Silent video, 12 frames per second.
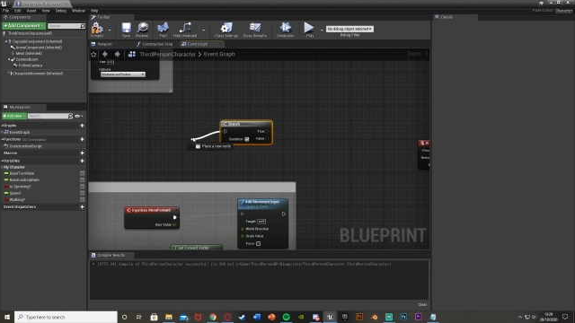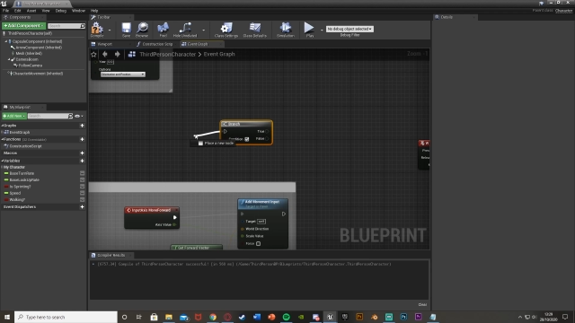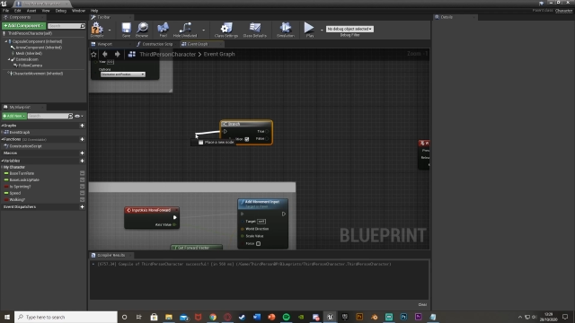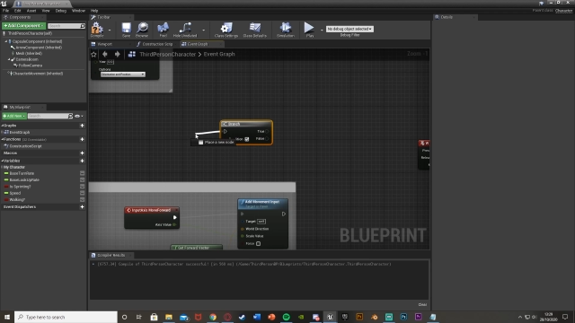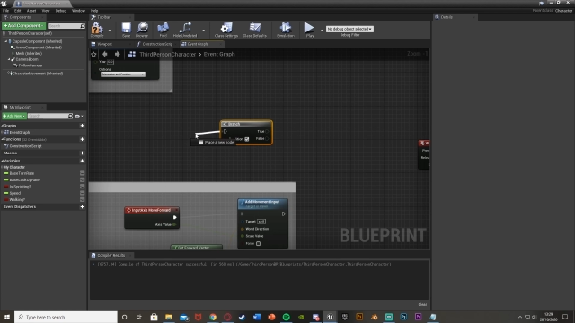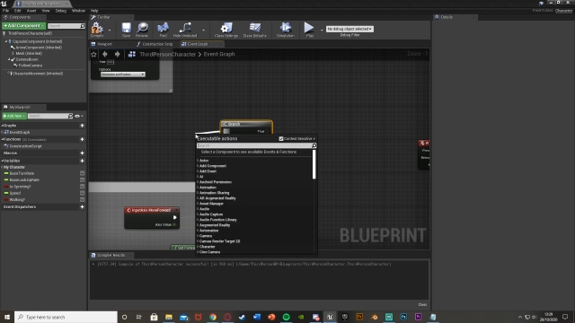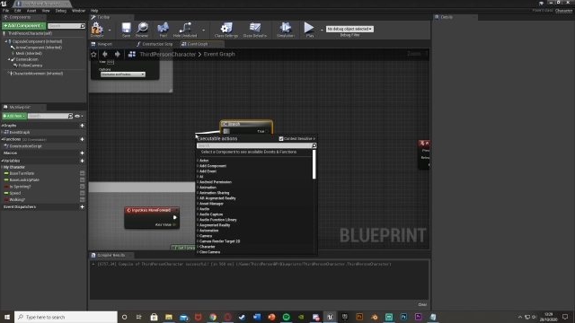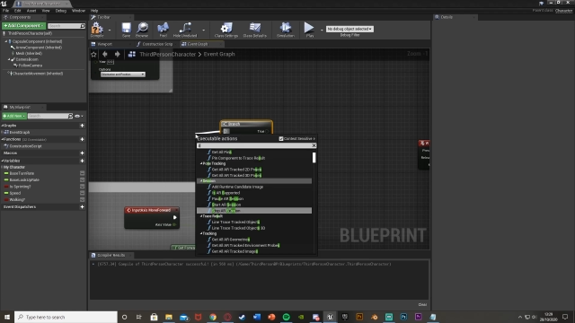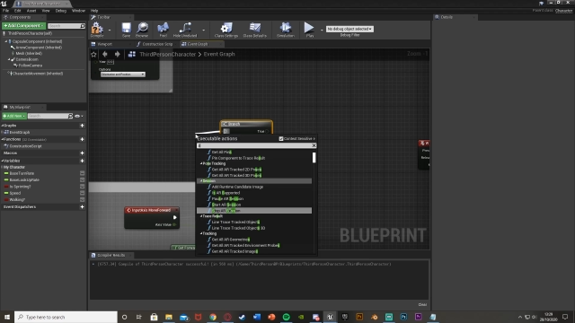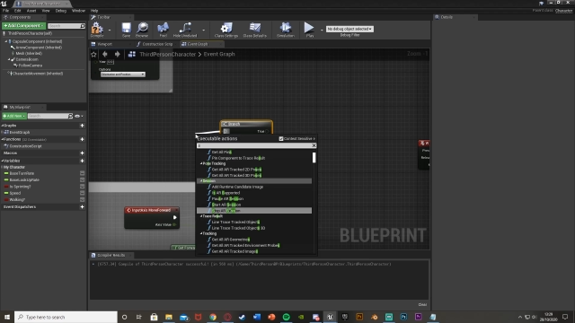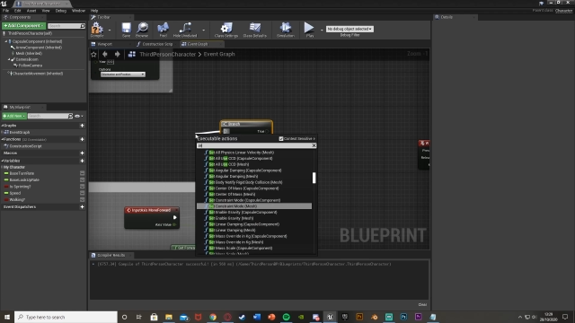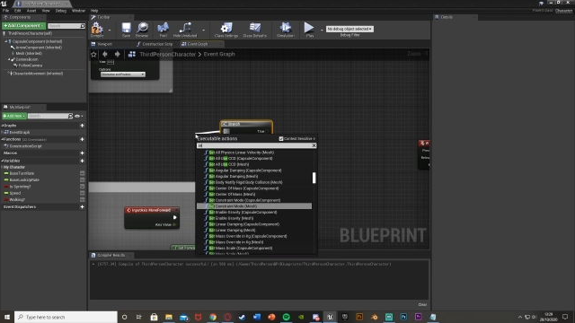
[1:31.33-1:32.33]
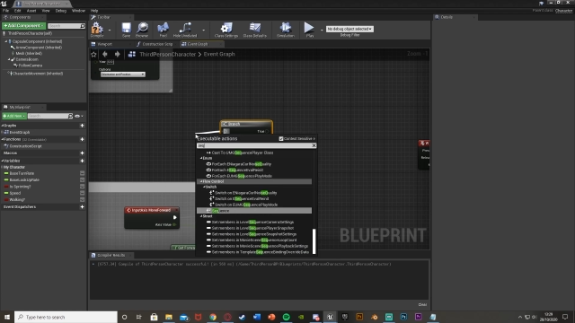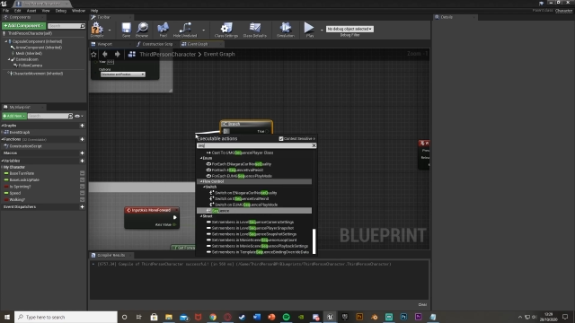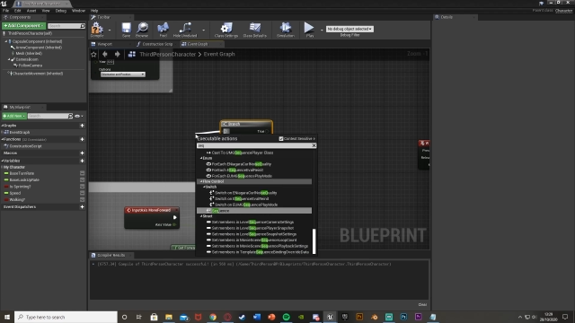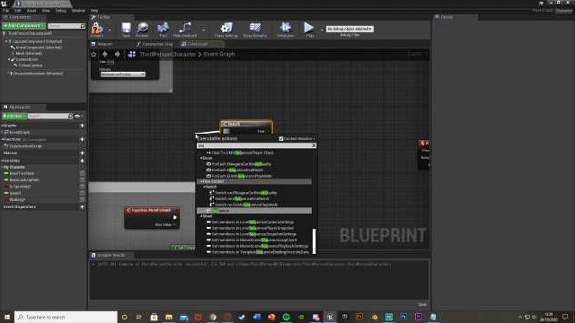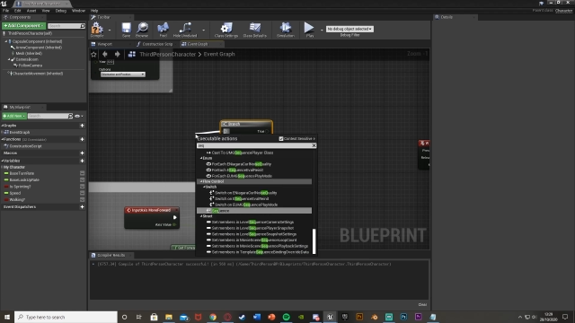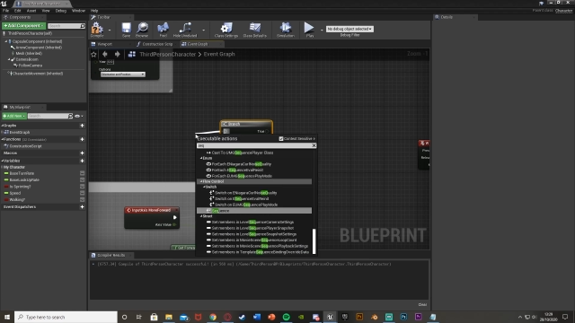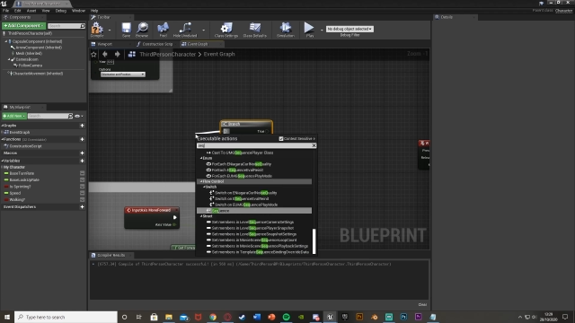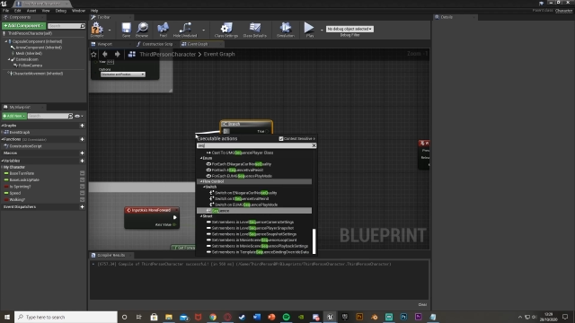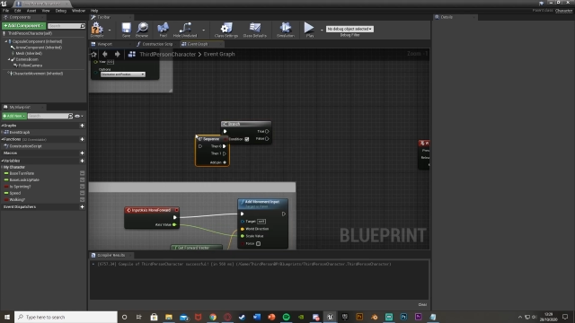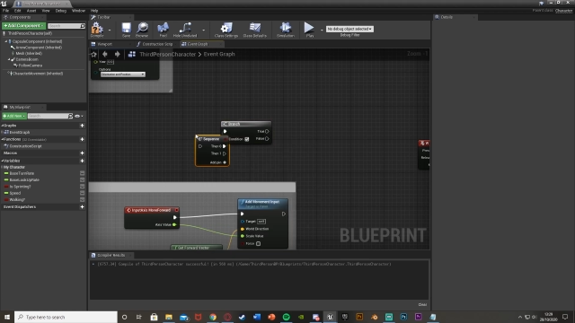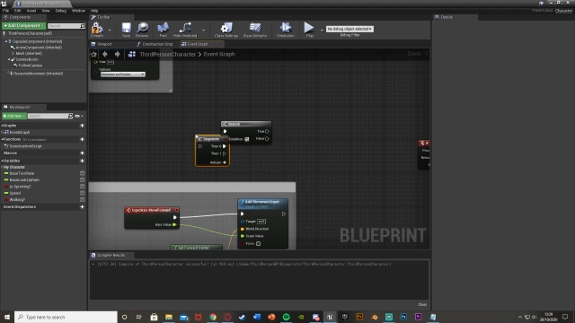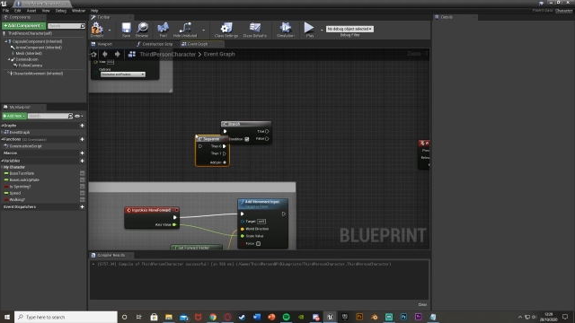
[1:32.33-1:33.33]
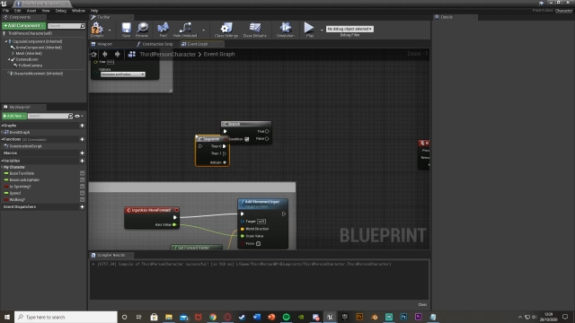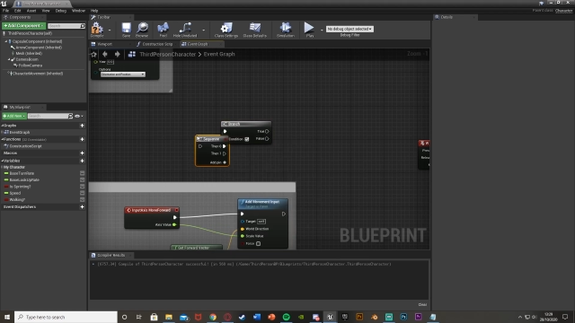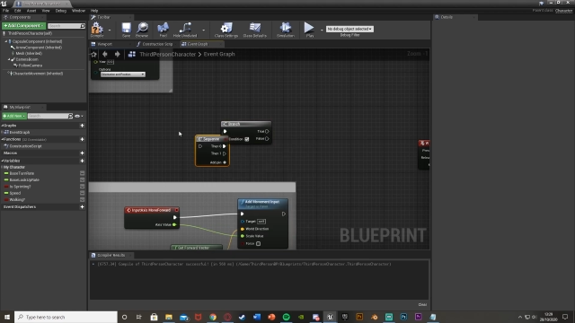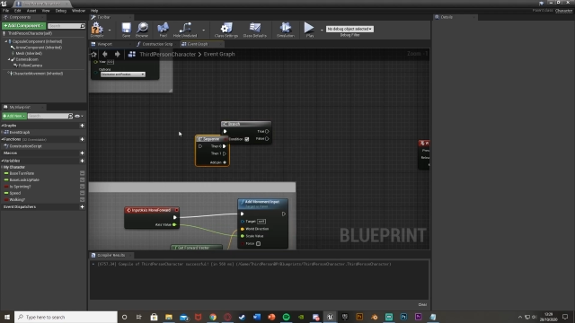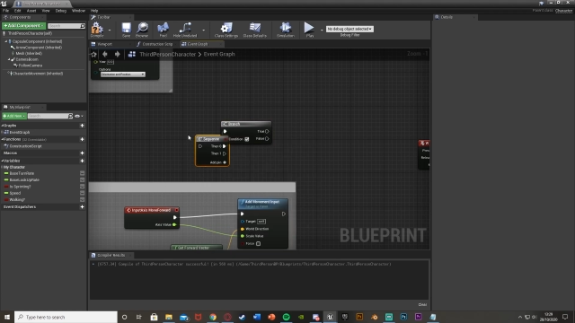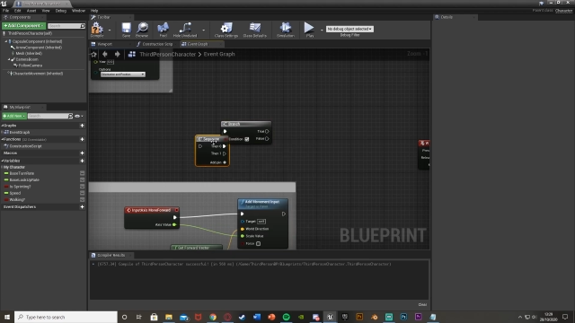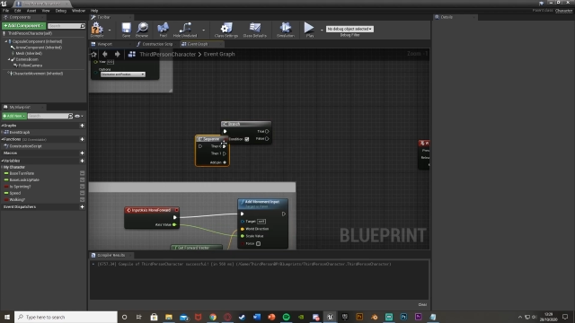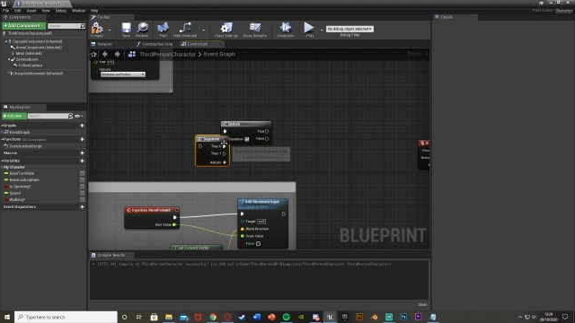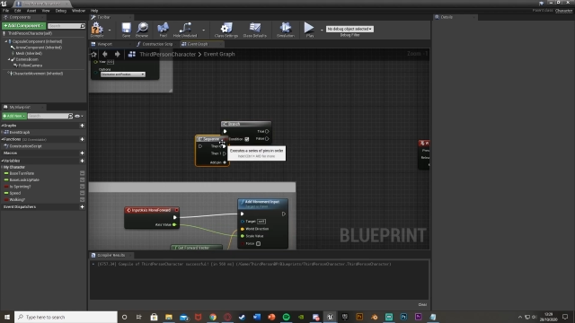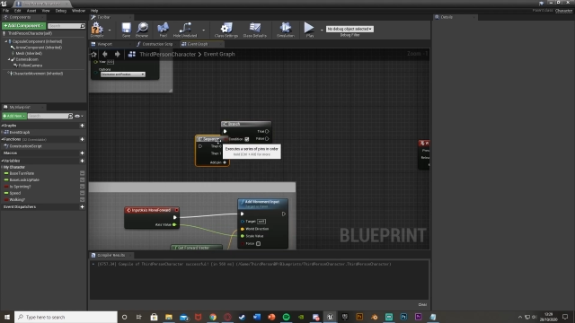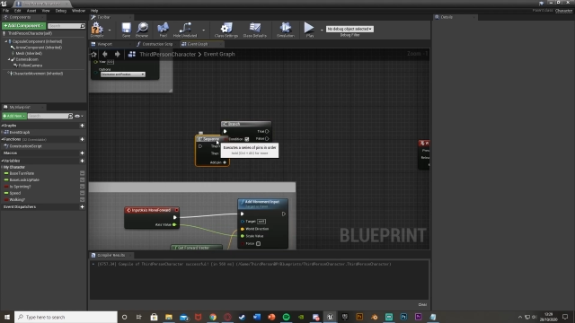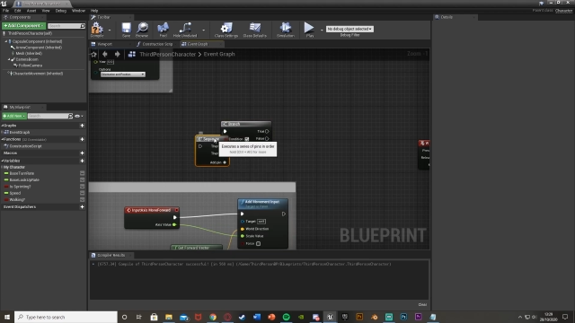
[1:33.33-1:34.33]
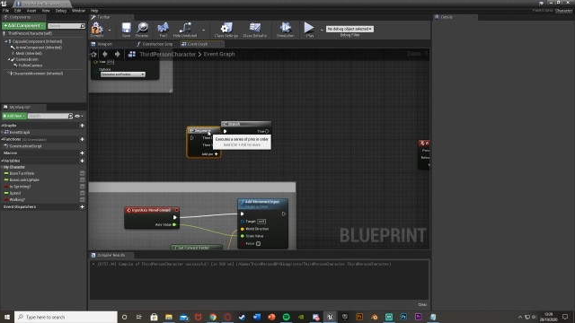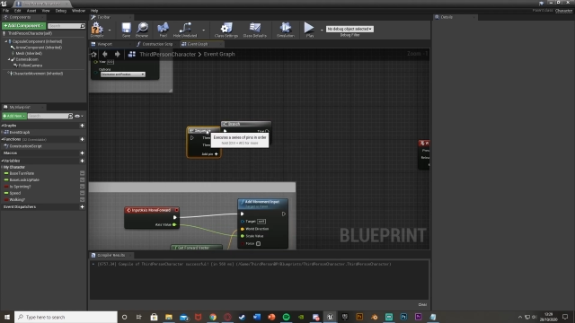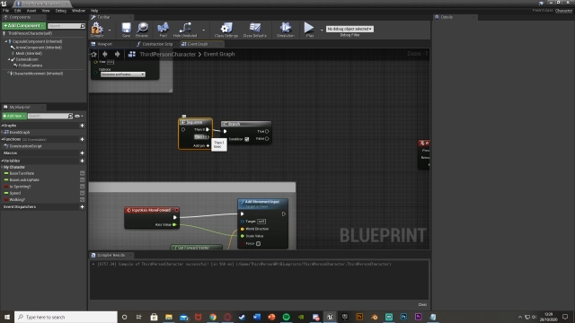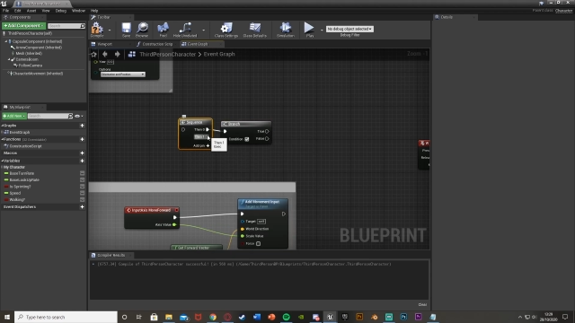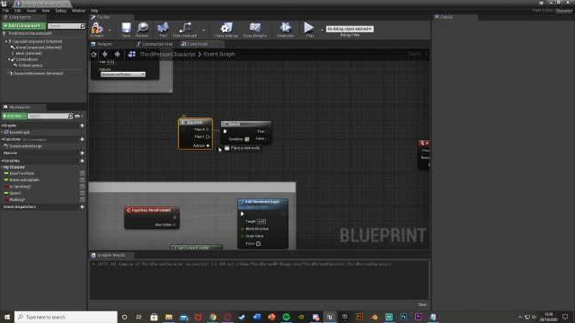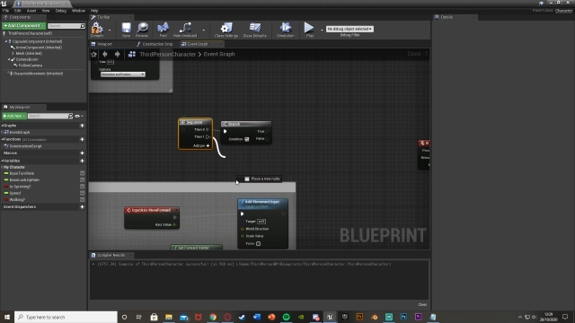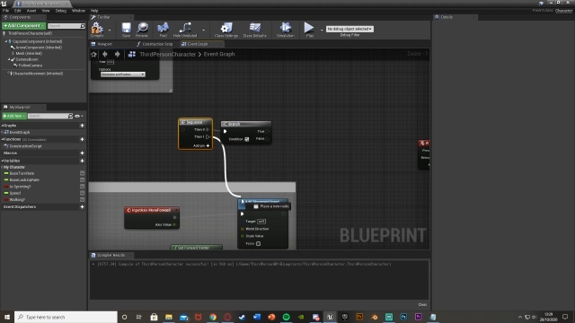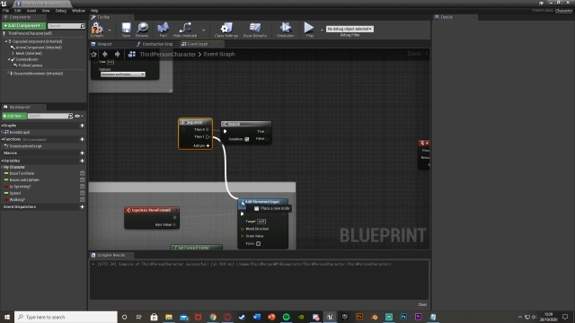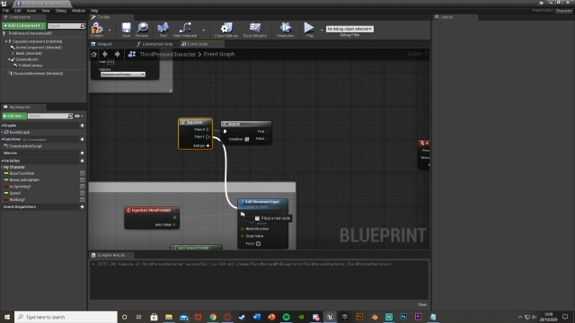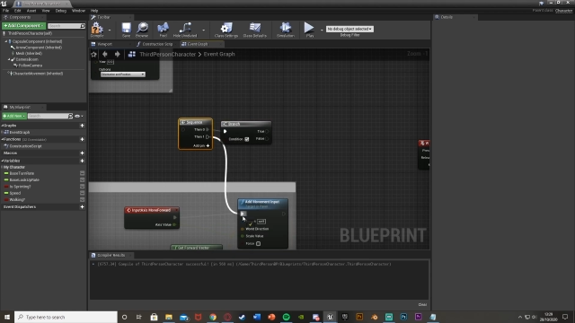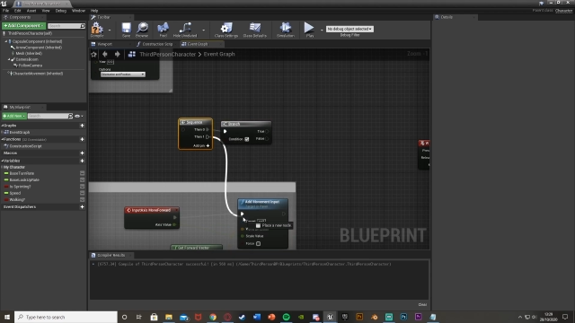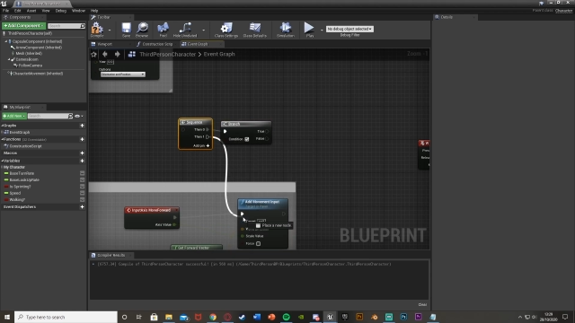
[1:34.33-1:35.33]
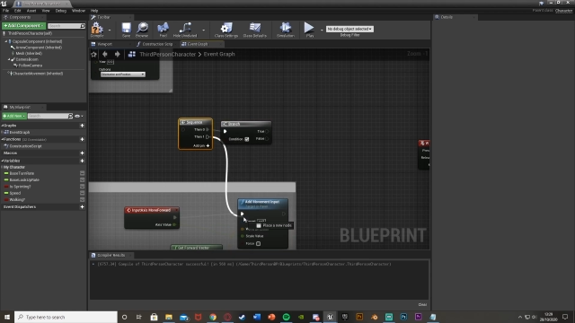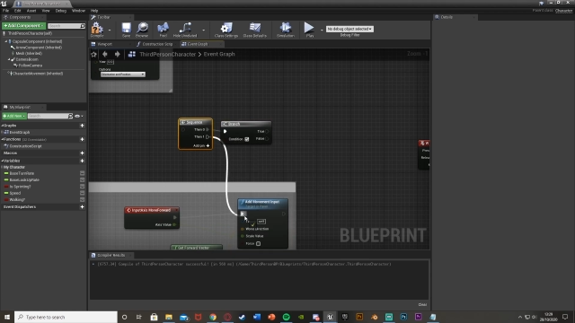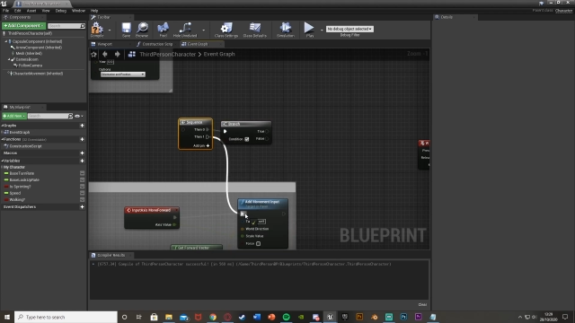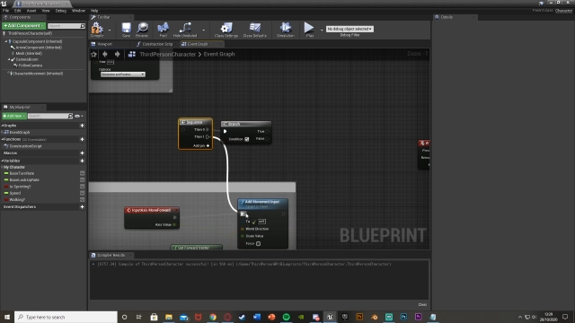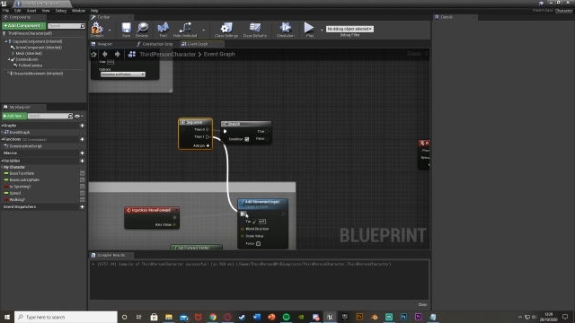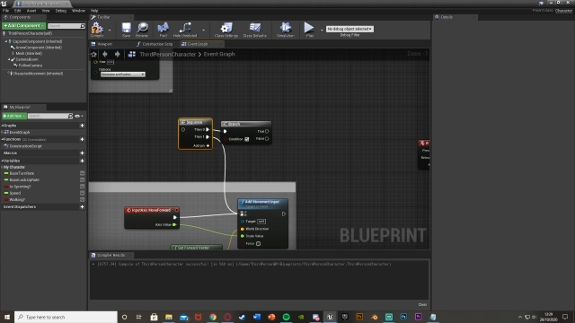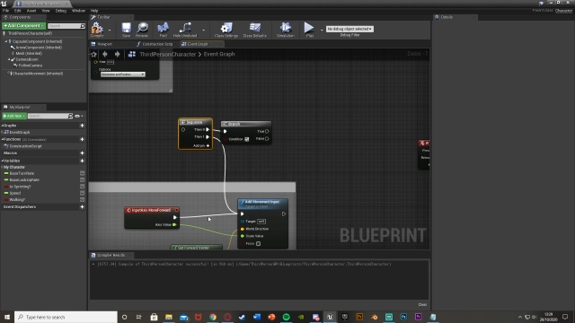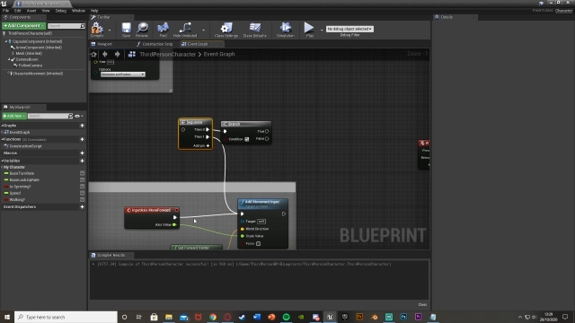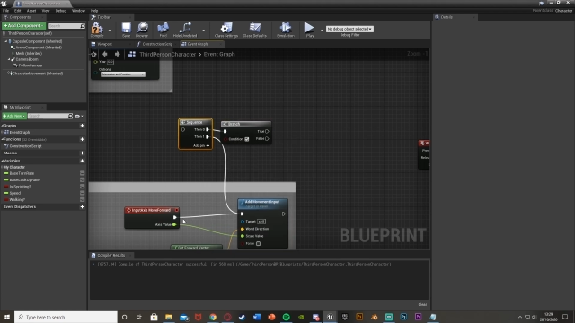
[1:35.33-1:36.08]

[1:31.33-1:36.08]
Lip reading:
No face is visible, so there are no lips to read.